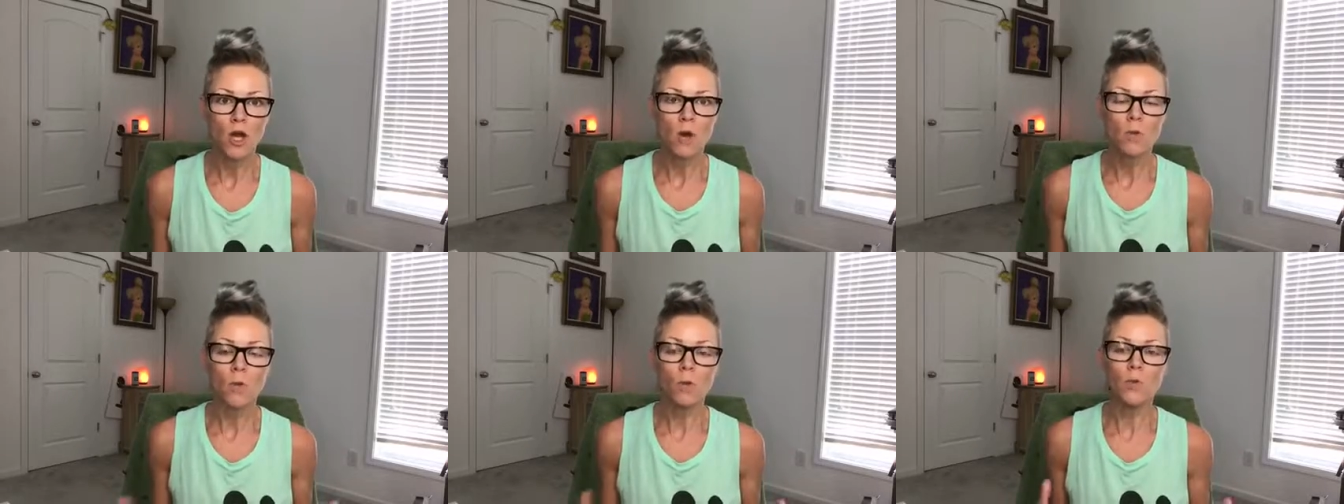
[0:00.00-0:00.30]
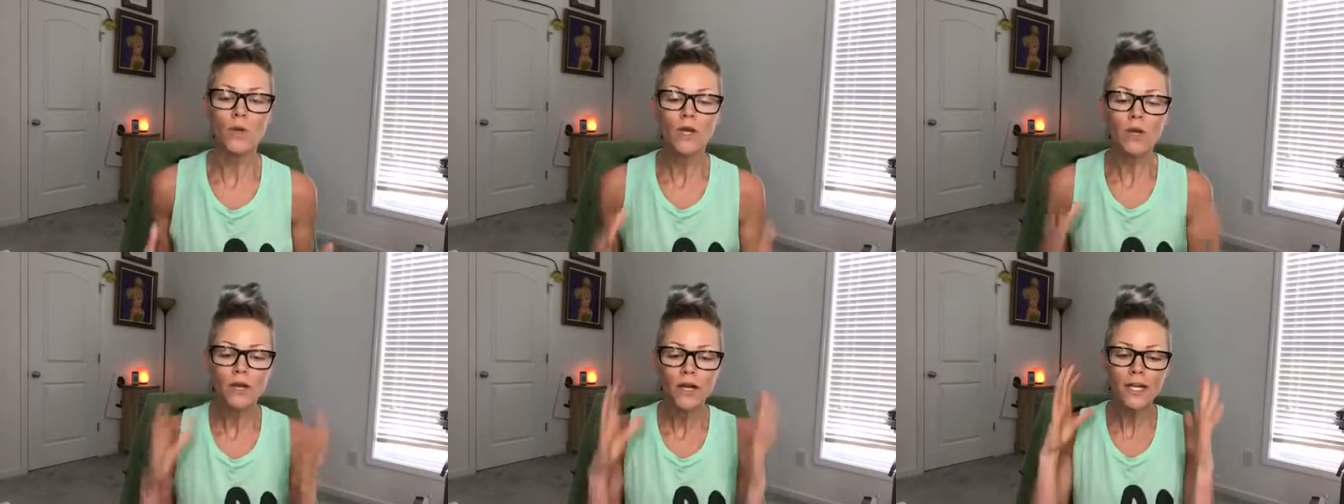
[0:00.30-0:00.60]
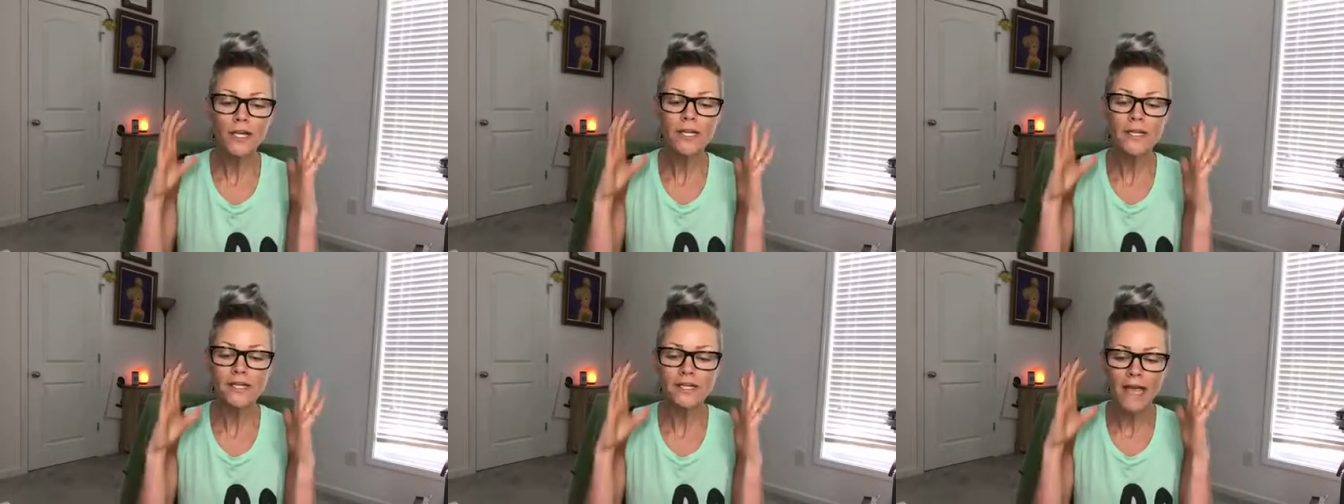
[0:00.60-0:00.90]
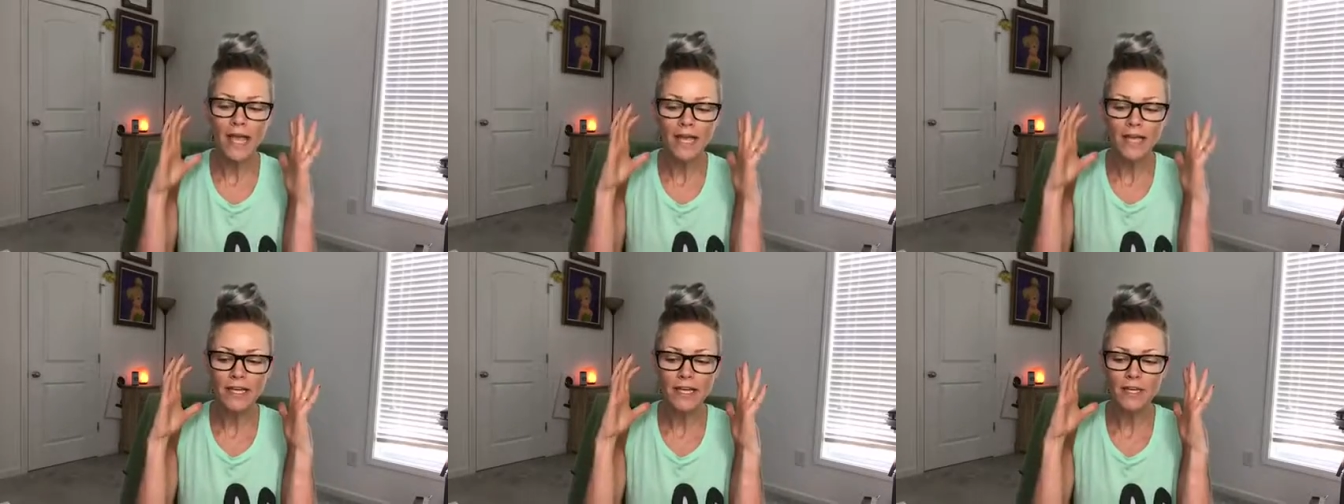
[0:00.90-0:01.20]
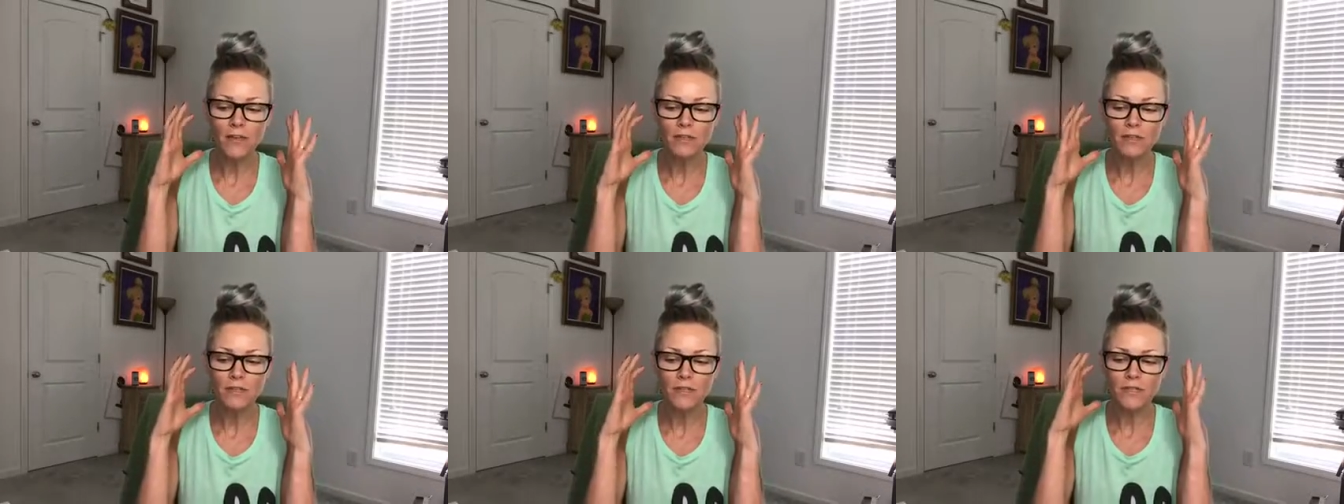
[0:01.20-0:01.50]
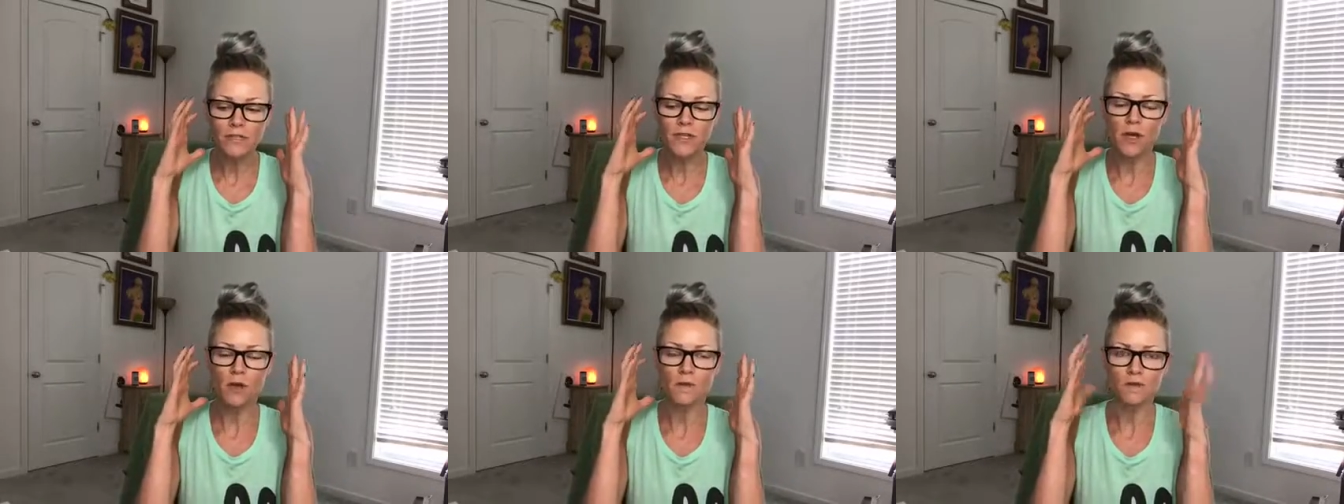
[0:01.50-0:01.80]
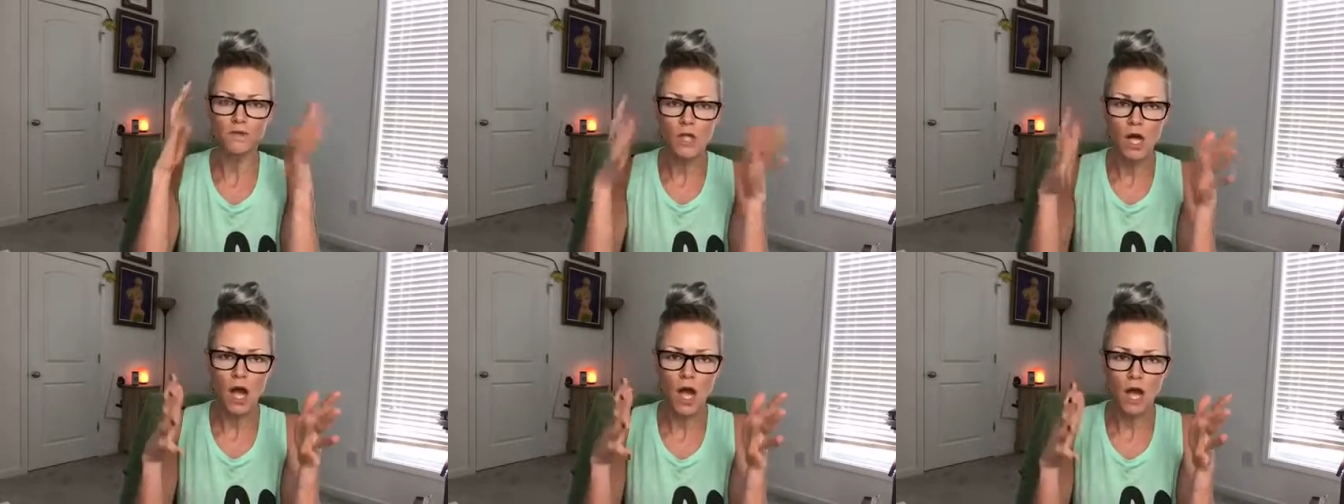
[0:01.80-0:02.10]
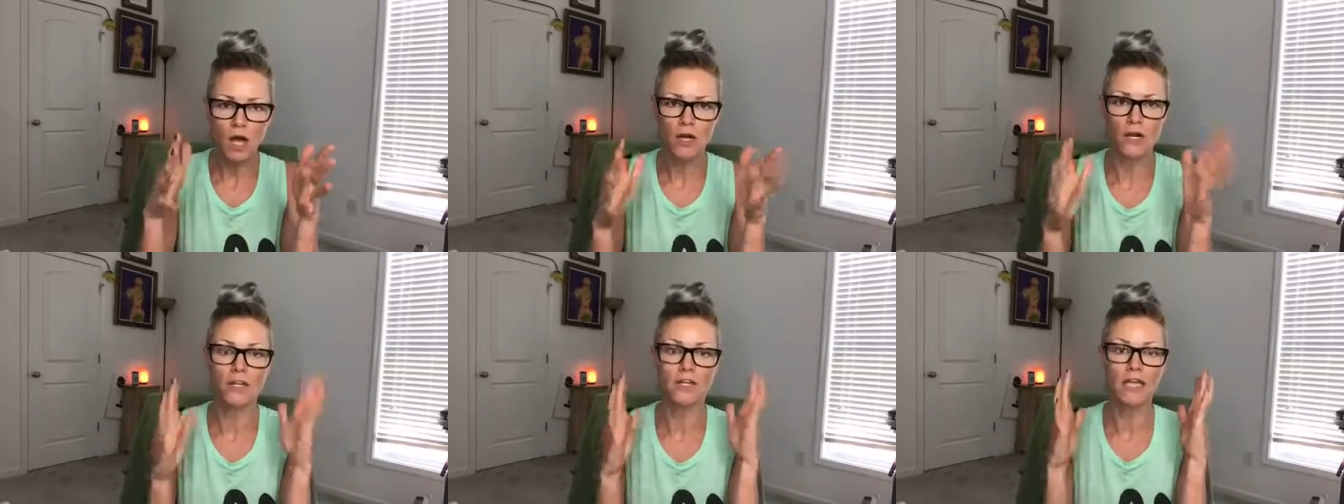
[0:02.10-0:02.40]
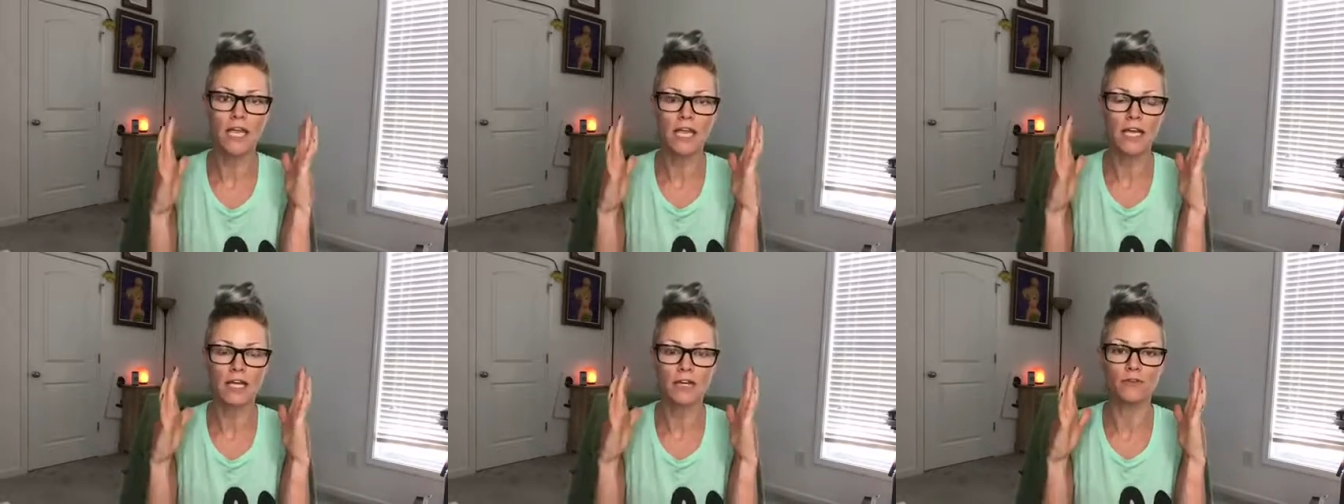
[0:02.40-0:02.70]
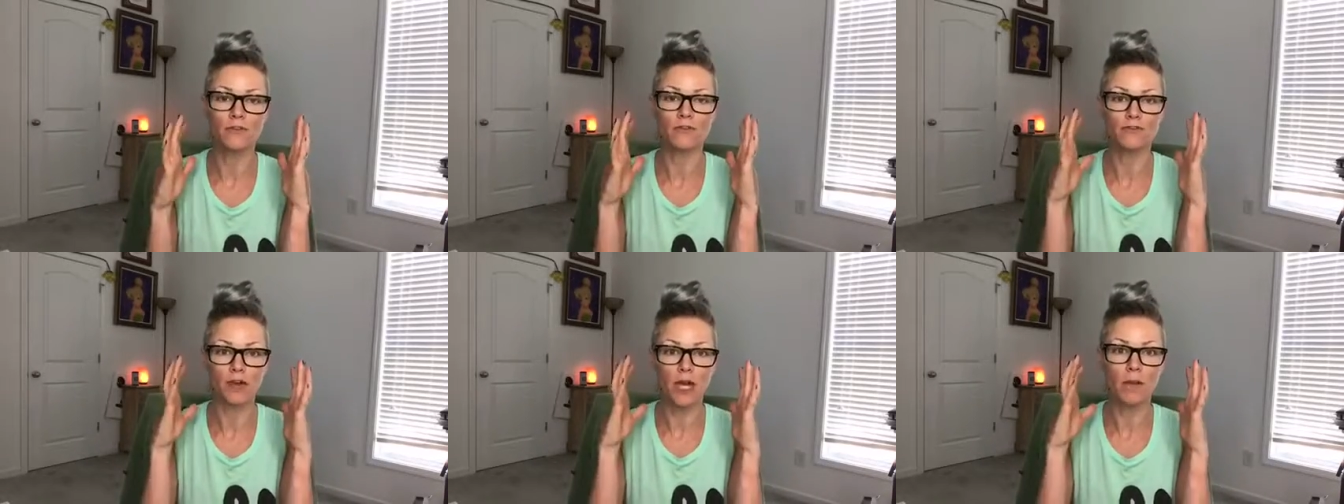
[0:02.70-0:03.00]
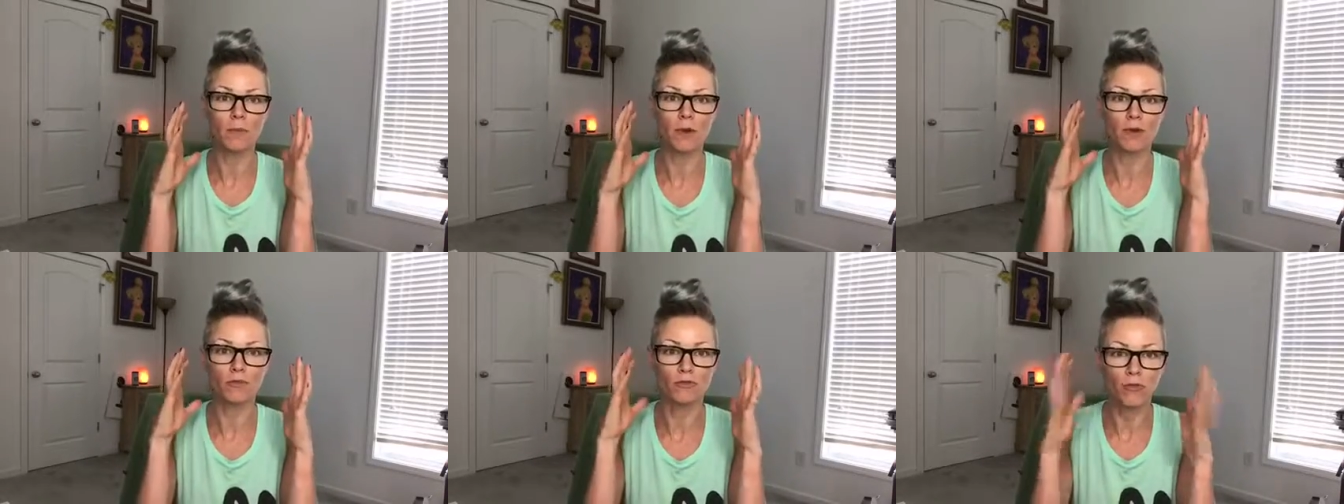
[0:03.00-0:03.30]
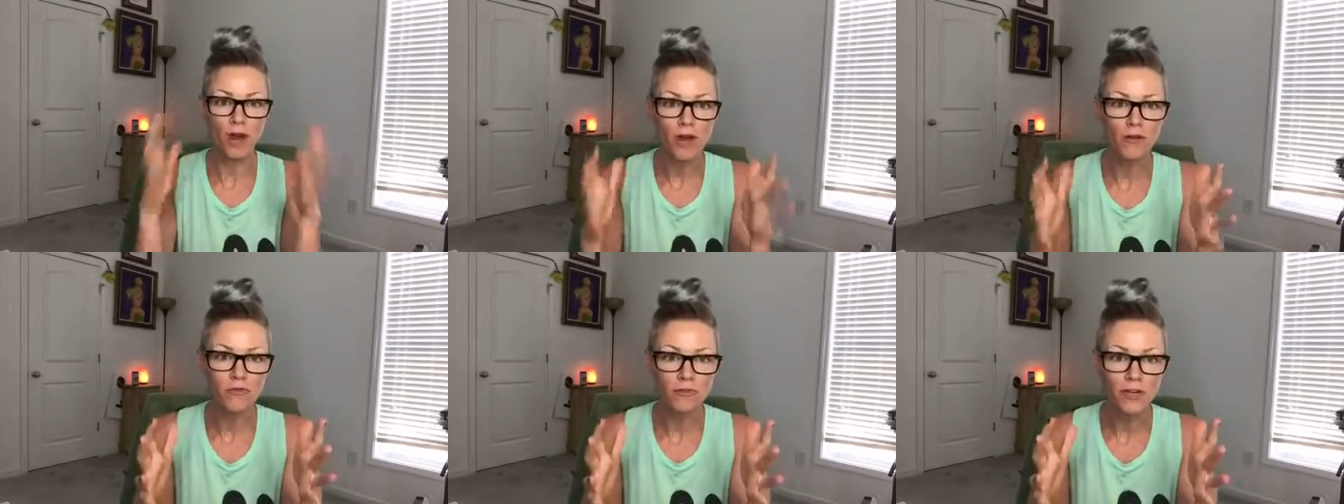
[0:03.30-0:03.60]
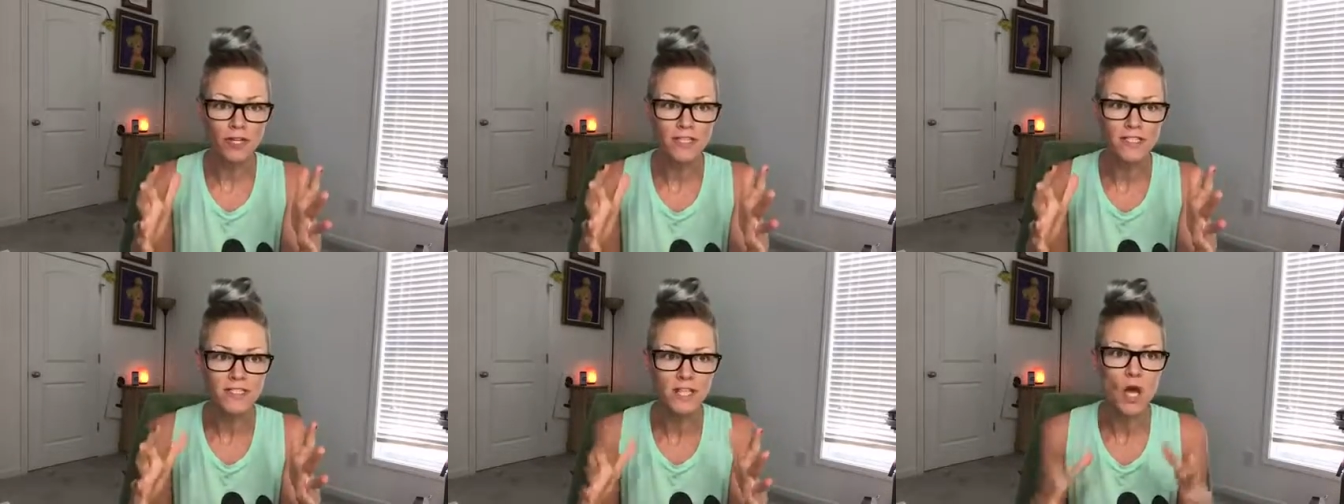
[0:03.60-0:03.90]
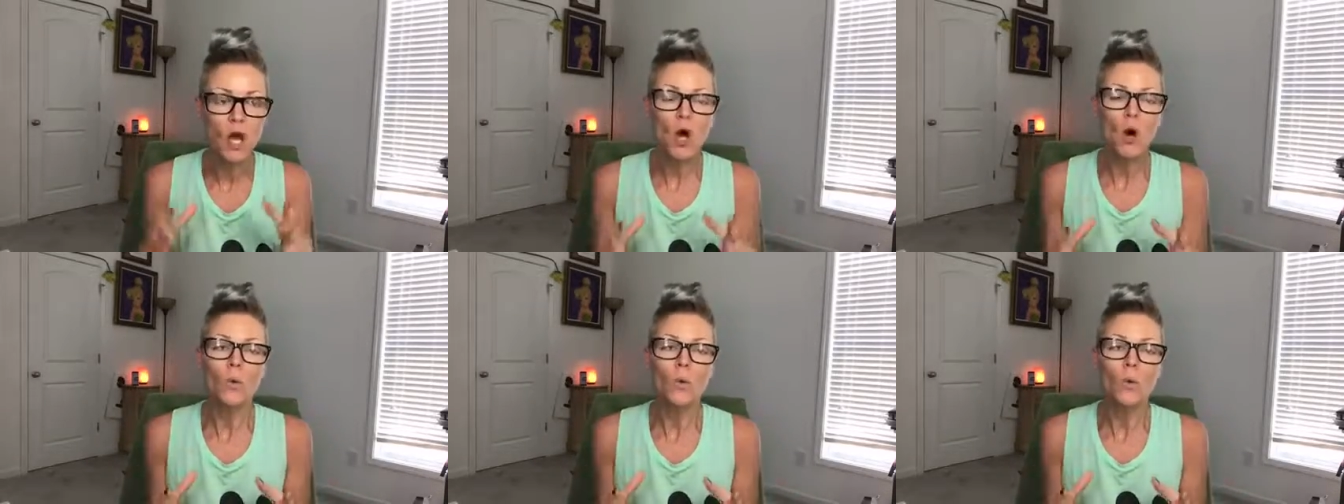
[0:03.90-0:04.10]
when we are in a negative self-talk or a negative frame of reference,